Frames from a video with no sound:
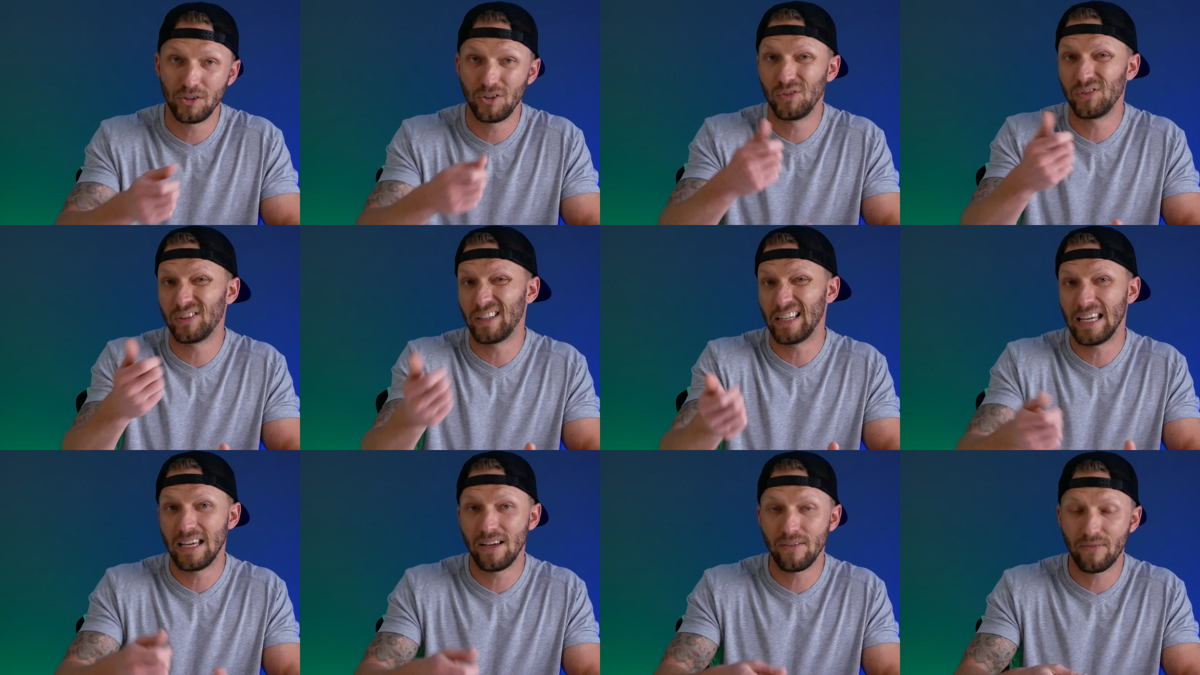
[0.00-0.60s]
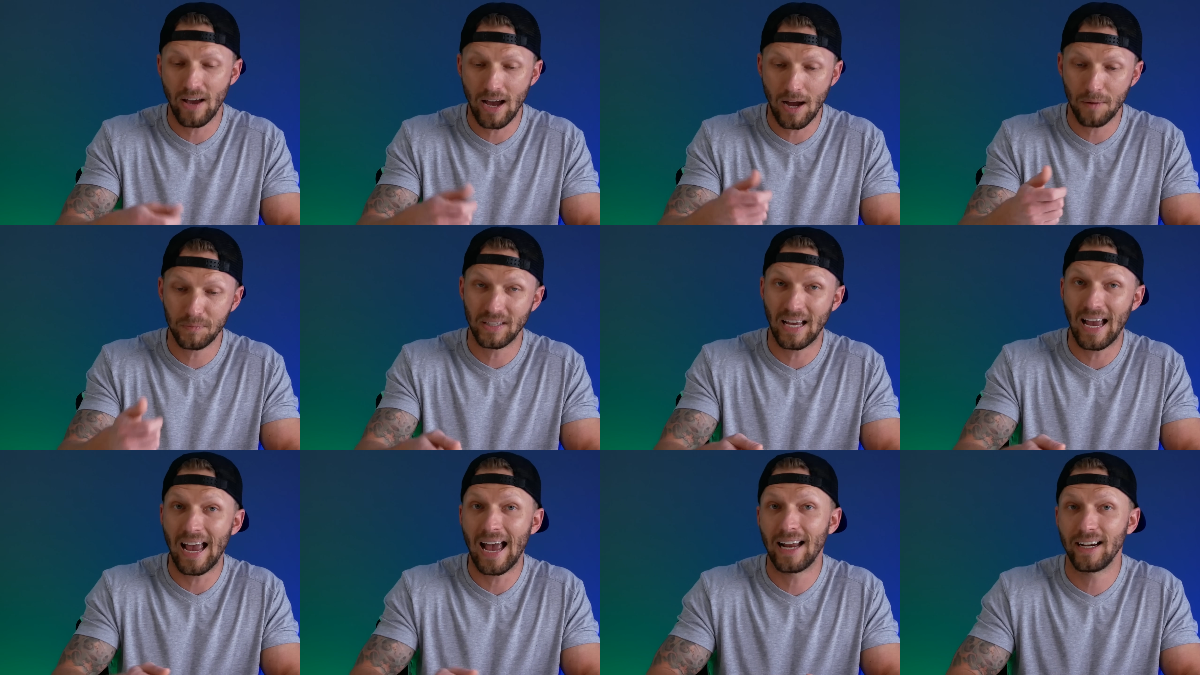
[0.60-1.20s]
you use the Eve app
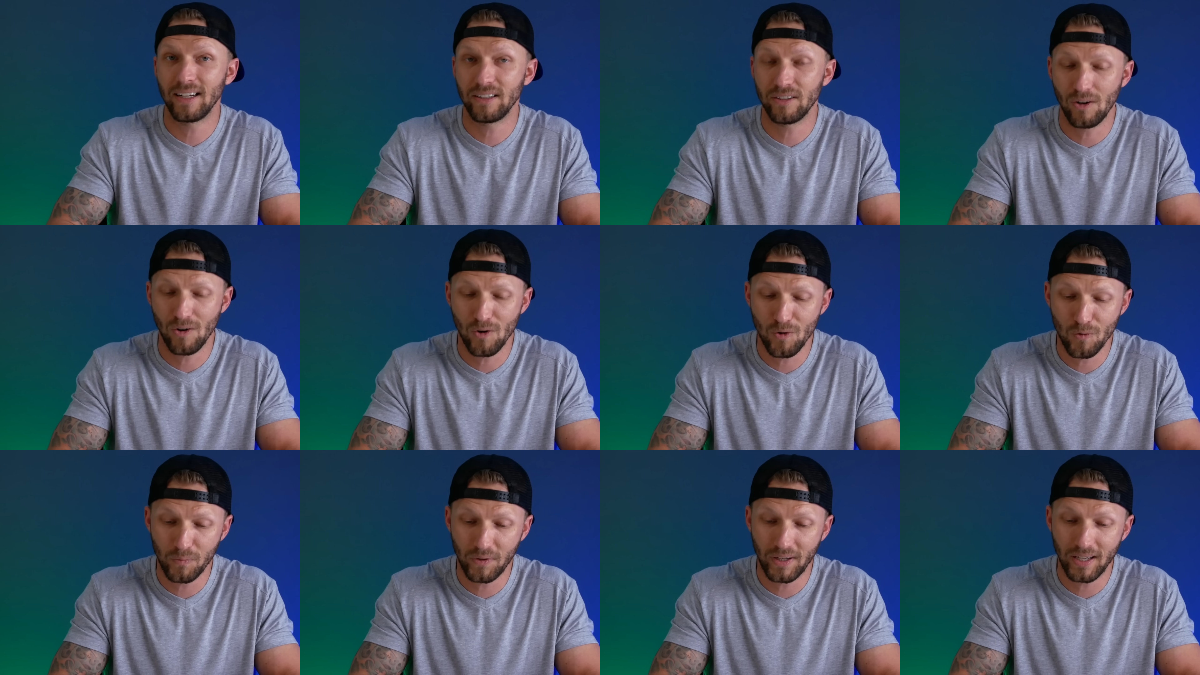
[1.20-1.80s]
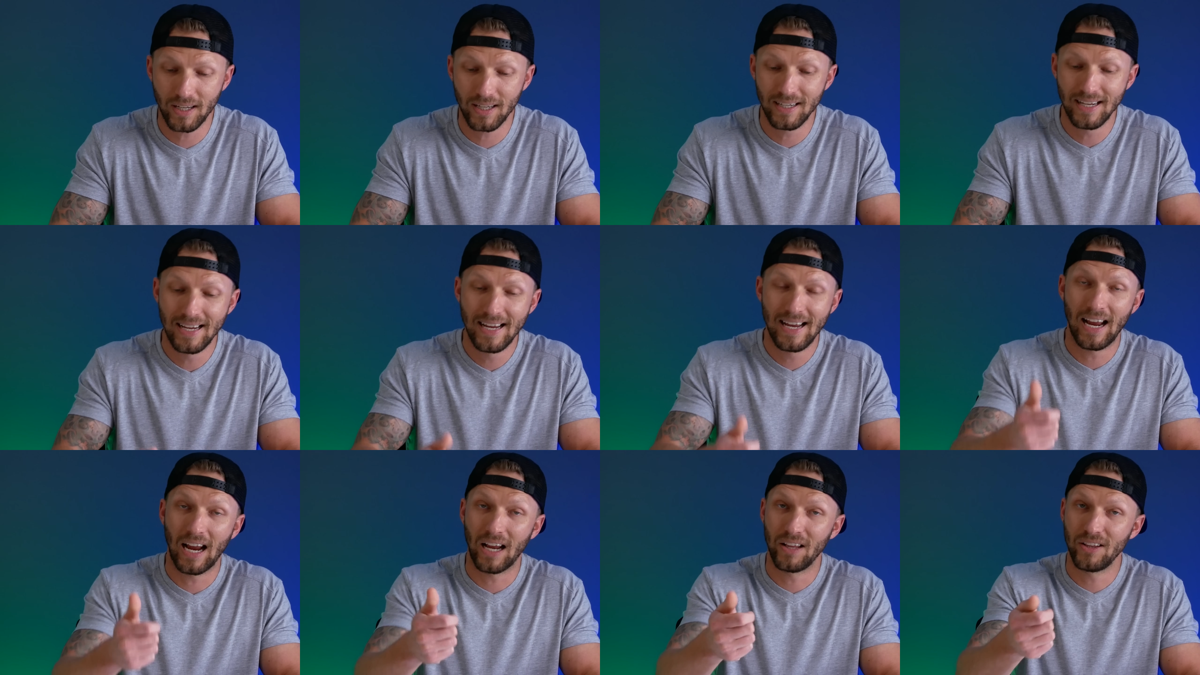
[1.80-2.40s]
to add it to HomeKit,
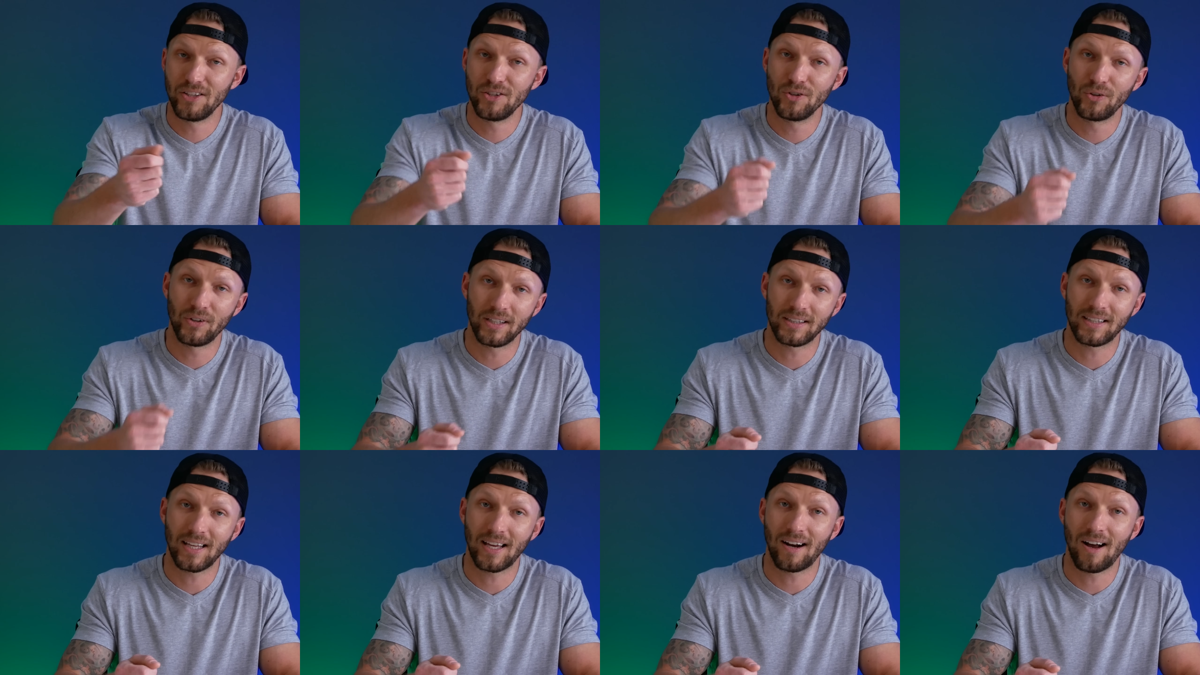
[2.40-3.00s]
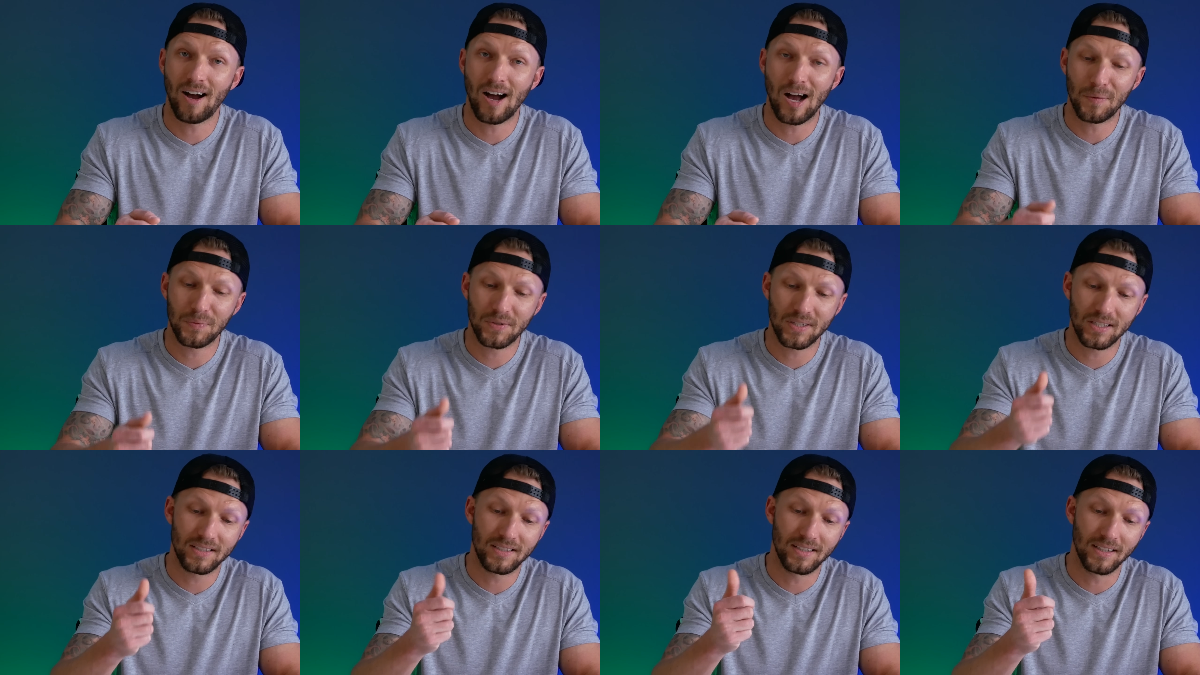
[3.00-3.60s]
and then you'll get that
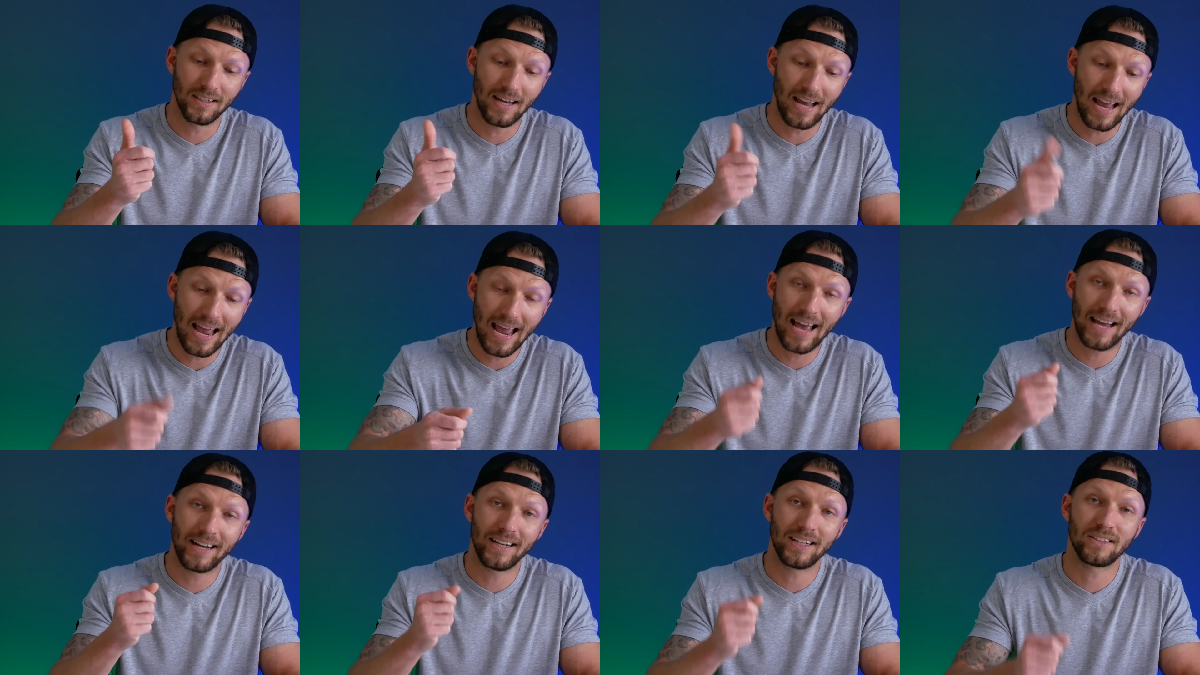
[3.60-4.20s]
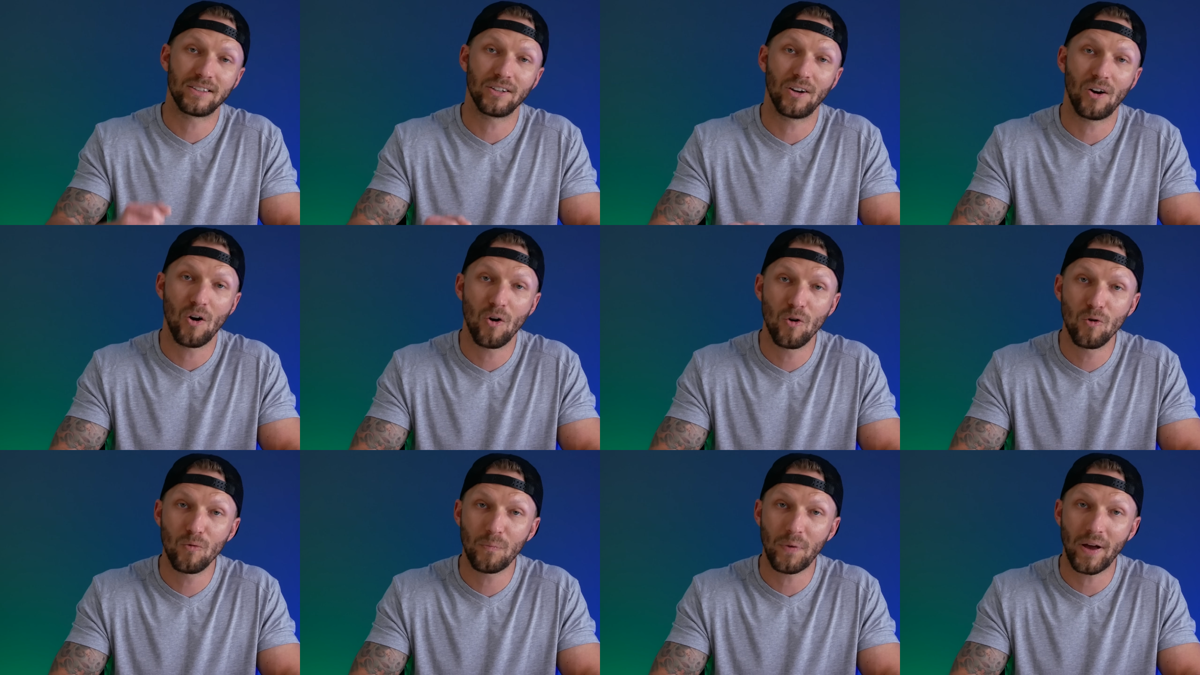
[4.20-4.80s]
option to add it to
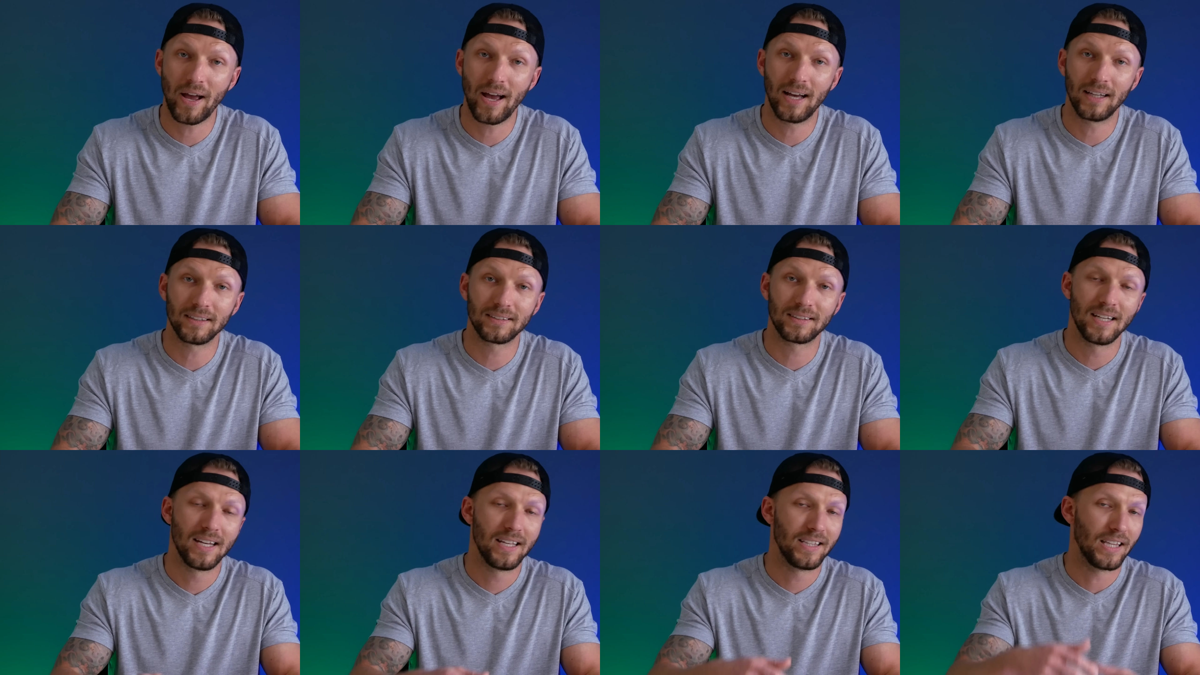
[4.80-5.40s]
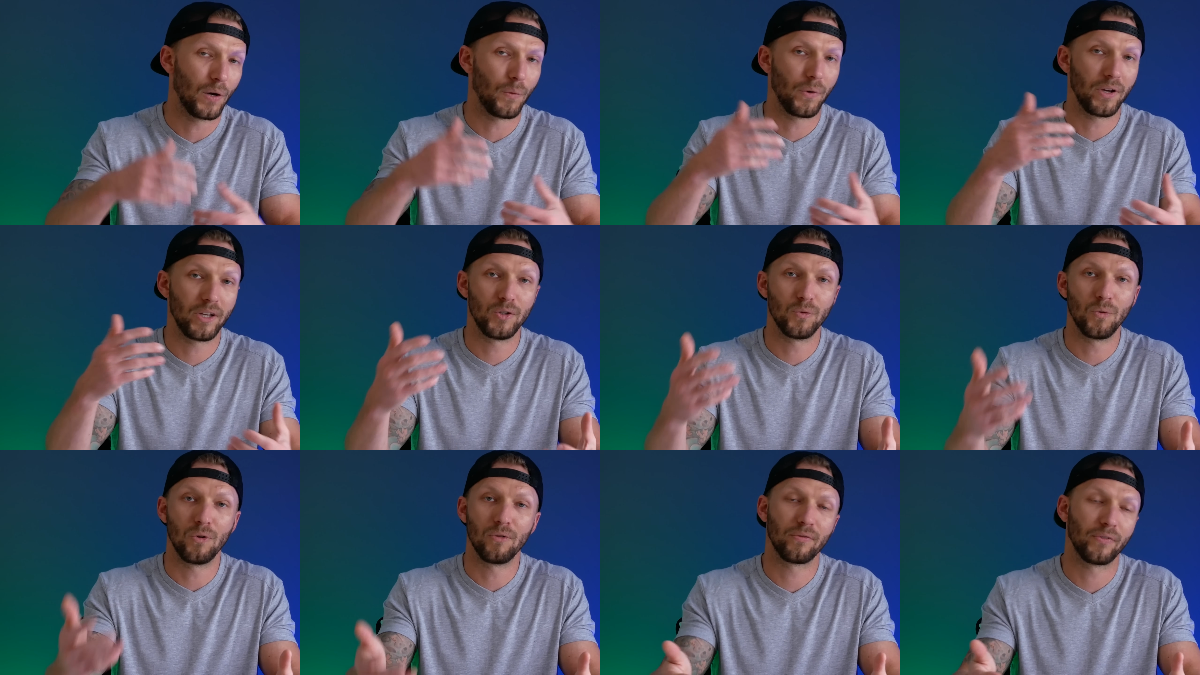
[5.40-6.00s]
HomePass. That way
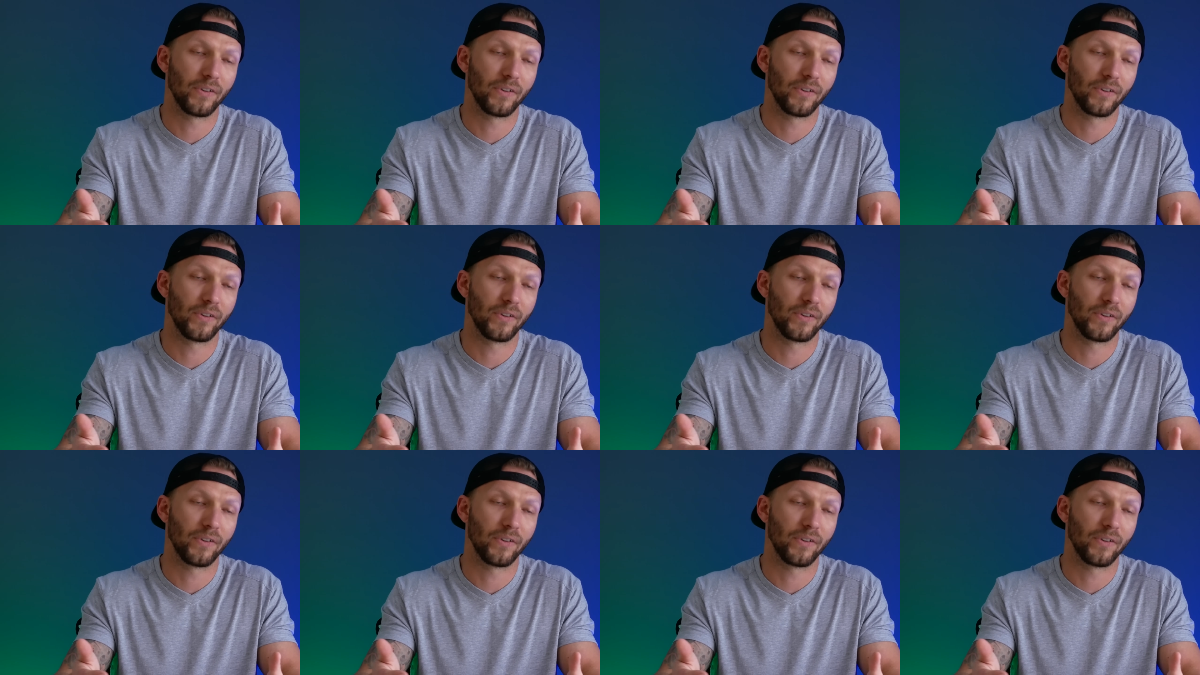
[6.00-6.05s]
you won't